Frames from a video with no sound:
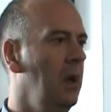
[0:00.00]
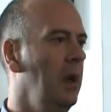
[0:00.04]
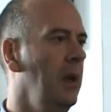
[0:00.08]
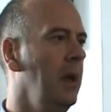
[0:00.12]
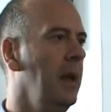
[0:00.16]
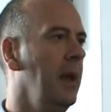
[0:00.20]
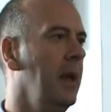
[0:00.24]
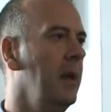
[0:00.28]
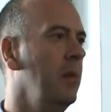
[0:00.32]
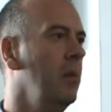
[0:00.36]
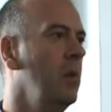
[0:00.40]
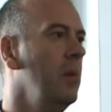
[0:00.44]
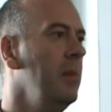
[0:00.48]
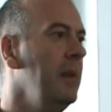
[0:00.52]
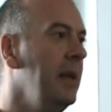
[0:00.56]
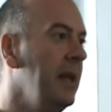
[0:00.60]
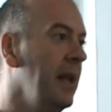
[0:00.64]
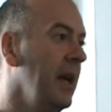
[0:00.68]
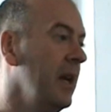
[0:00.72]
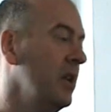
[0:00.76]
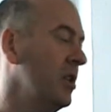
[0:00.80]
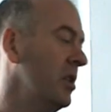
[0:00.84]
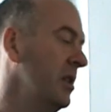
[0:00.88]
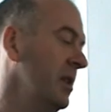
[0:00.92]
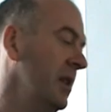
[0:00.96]
Okay, well,
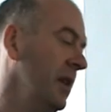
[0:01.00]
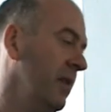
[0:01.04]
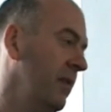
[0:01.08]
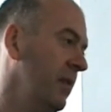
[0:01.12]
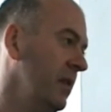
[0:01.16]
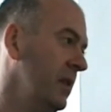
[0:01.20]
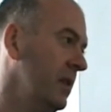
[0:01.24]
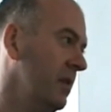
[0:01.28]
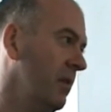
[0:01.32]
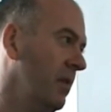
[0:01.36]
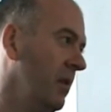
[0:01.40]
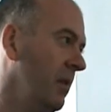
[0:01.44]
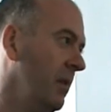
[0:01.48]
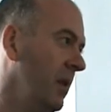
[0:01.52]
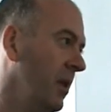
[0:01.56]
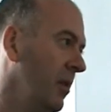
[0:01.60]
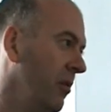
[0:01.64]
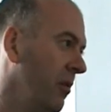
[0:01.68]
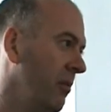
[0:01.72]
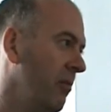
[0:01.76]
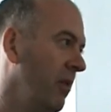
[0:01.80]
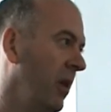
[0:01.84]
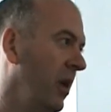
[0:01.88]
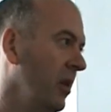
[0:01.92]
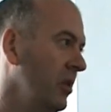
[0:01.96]
mediation differs from
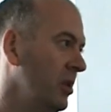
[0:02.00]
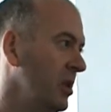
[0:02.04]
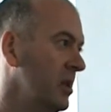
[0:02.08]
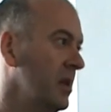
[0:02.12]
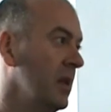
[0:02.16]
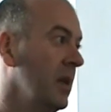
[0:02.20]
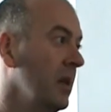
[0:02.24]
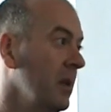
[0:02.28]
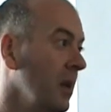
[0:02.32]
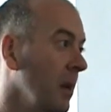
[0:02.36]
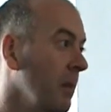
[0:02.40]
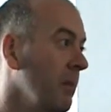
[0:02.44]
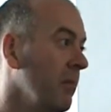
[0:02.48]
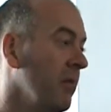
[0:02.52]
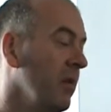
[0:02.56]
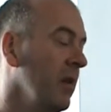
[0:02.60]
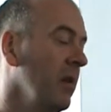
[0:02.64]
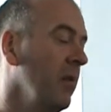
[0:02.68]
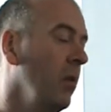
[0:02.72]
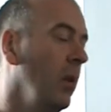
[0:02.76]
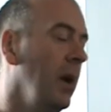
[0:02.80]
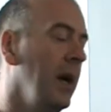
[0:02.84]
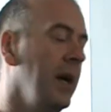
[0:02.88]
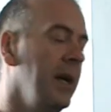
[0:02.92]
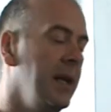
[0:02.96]
other approaches in a number
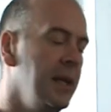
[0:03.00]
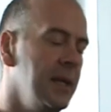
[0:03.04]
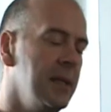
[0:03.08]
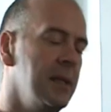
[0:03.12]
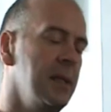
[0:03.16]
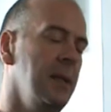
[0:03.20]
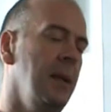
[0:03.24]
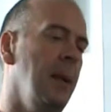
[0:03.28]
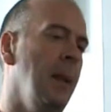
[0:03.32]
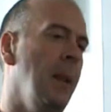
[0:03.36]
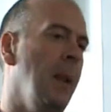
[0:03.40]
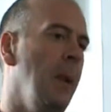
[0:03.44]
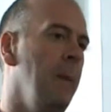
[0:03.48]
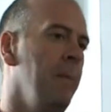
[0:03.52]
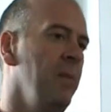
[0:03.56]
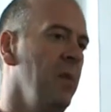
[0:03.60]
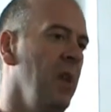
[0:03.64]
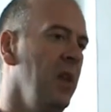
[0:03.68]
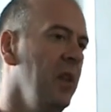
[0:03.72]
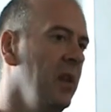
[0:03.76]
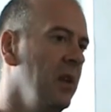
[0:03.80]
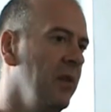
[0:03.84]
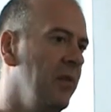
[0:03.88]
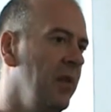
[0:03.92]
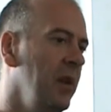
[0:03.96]
of ways.
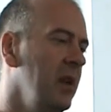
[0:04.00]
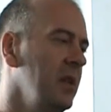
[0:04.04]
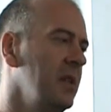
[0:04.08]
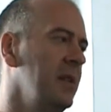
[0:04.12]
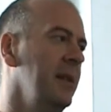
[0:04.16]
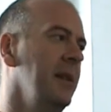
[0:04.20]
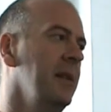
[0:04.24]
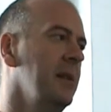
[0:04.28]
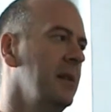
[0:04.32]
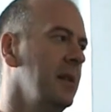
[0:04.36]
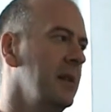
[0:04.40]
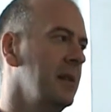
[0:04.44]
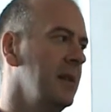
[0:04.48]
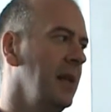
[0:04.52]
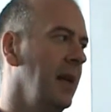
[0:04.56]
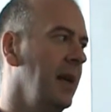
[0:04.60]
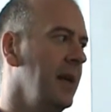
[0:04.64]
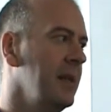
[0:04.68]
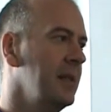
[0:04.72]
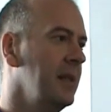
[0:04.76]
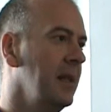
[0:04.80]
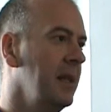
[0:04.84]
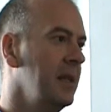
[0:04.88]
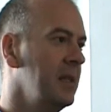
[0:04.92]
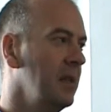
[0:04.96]
I think the first thing to
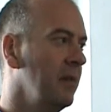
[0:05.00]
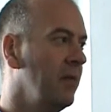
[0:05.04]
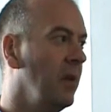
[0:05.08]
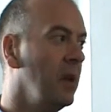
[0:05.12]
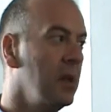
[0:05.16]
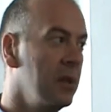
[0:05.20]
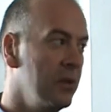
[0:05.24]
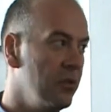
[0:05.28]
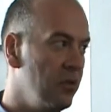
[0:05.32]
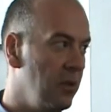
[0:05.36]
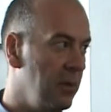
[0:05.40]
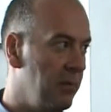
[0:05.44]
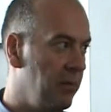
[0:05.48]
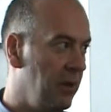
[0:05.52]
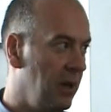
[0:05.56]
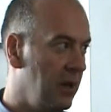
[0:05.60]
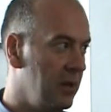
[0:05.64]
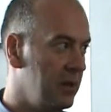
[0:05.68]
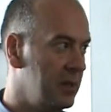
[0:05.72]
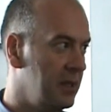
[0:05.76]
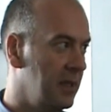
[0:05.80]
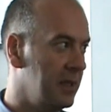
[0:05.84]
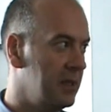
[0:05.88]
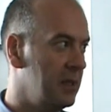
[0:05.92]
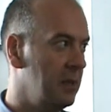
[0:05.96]
say is that it's a voluntary
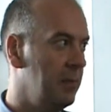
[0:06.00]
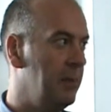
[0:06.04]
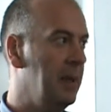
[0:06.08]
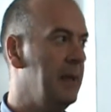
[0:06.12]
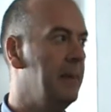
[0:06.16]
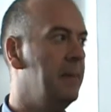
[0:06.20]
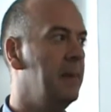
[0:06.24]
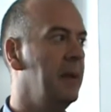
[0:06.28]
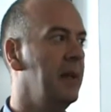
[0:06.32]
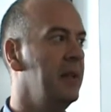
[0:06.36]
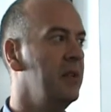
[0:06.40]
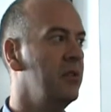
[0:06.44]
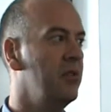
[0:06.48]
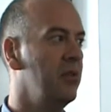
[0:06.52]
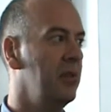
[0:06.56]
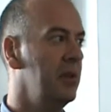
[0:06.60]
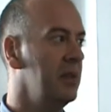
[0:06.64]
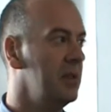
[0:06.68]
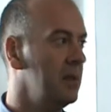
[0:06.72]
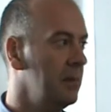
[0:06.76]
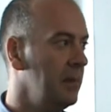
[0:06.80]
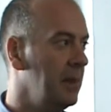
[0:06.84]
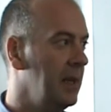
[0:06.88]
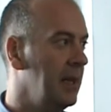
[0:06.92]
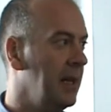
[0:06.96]
process, so people enter
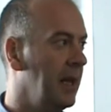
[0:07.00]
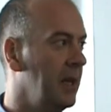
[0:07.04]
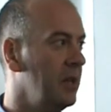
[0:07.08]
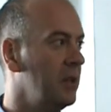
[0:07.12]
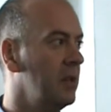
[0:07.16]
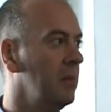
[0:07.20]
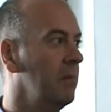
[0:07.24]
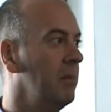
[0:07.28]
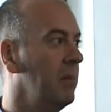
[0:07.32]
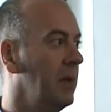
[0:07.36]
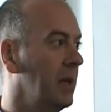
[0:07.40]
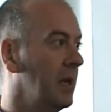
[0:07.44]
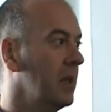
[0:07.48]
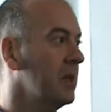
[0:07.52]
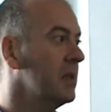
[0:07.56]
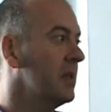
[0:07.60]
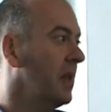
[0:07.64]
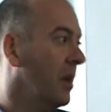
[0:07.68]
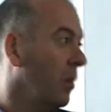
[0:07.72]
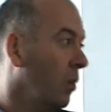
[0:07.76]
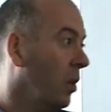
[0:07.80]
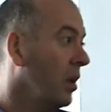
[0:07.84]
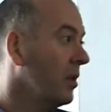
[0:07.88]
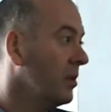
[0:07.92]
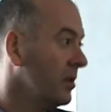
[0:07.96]
into mediation because
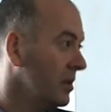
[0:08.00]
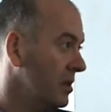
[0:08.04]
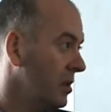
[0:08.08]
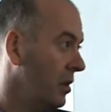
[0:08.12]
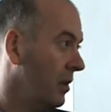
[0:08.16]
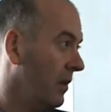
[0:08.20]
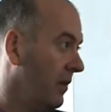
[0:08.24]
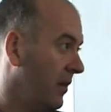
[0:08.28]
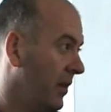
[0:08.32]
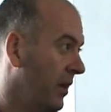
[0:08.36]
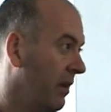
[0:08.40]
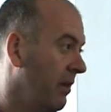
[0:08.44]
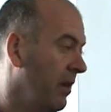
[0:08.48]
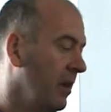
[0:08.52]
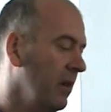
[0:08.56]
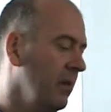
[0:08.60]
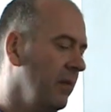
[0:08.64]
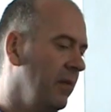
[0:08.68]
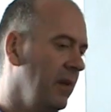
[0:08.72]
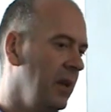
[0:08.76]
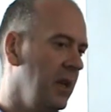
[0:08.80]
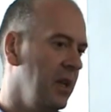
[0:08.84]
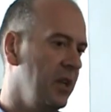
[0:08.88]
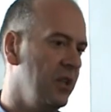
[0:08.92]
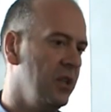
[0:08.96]
they want to, of their own
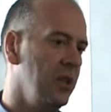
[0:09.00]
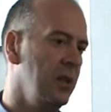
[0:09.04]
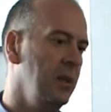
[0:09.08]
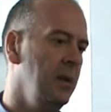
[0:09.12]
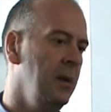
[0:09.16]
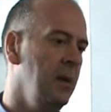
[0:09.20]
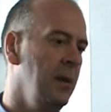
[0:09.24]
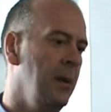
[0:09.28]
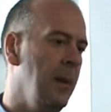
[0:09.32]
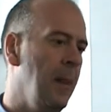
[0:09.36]
volition.